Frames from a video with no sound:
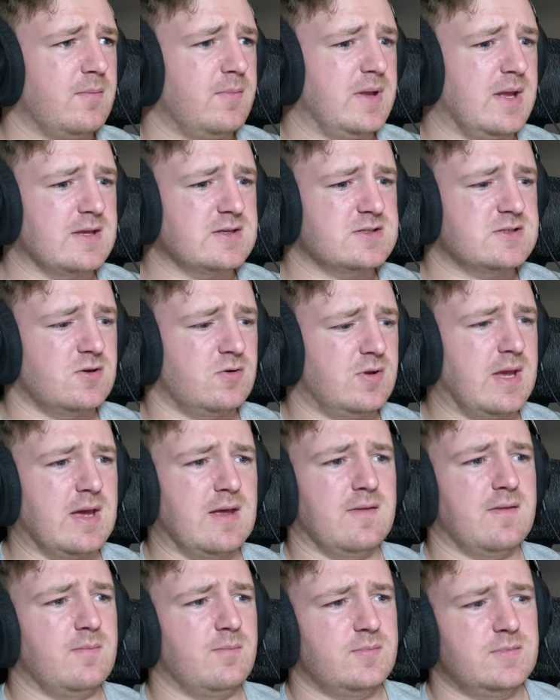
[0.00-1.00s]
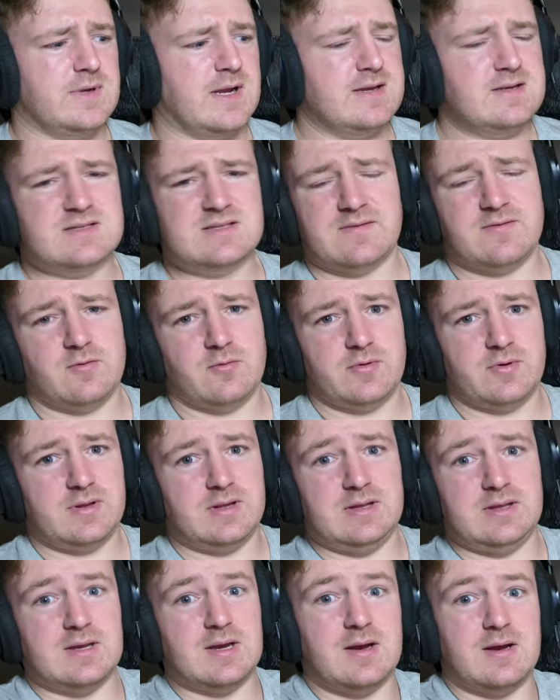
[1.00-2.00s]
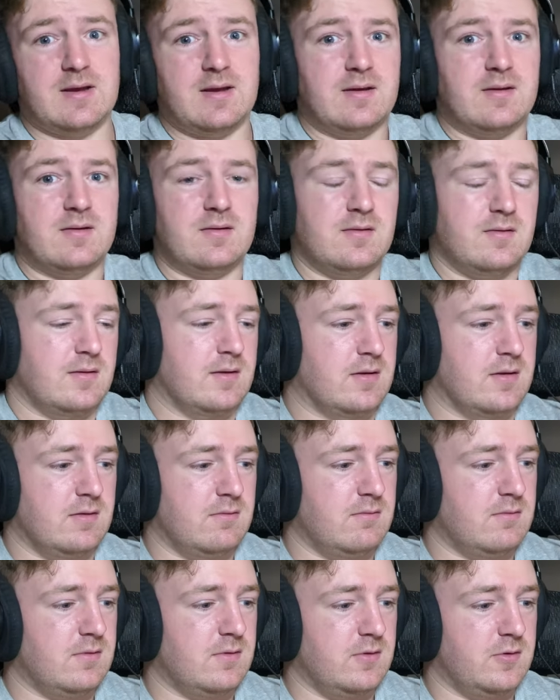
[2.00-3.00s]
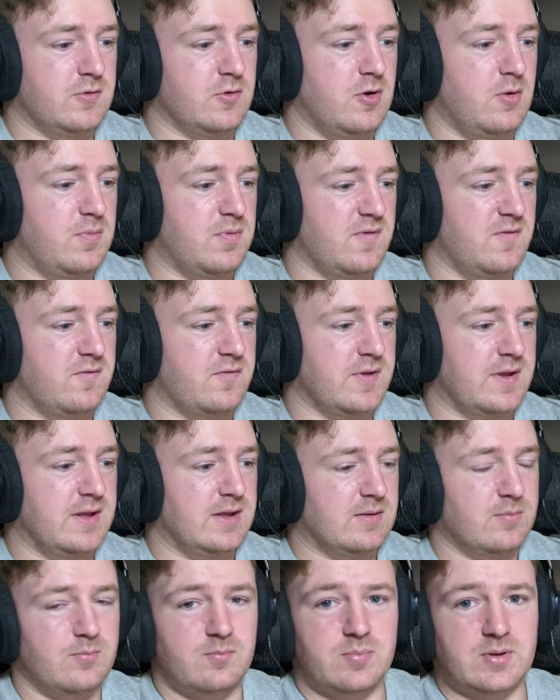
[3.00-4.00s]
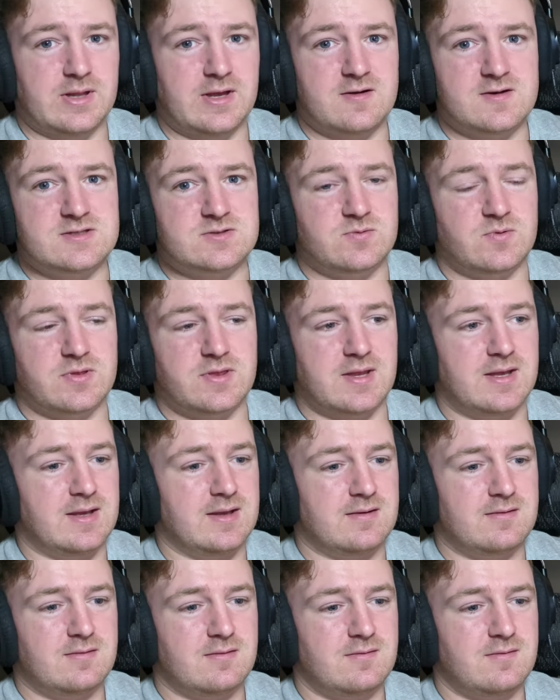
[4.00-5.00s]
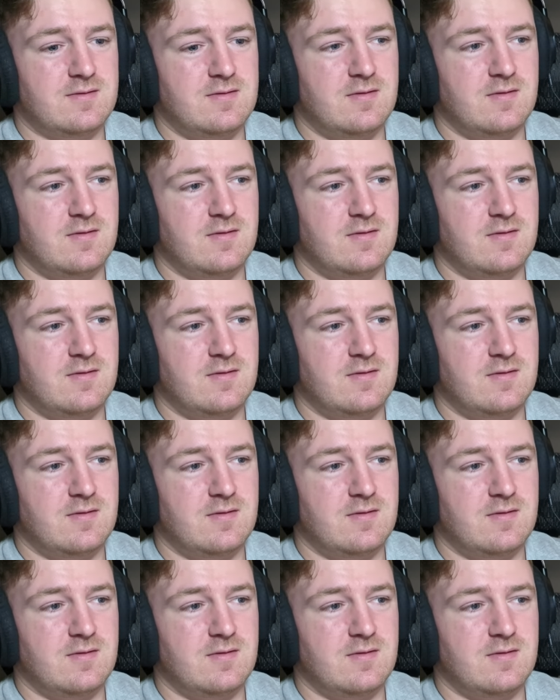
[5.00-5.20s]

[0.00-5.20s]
Yeah, so yeah, Titans have a really young group of like players with like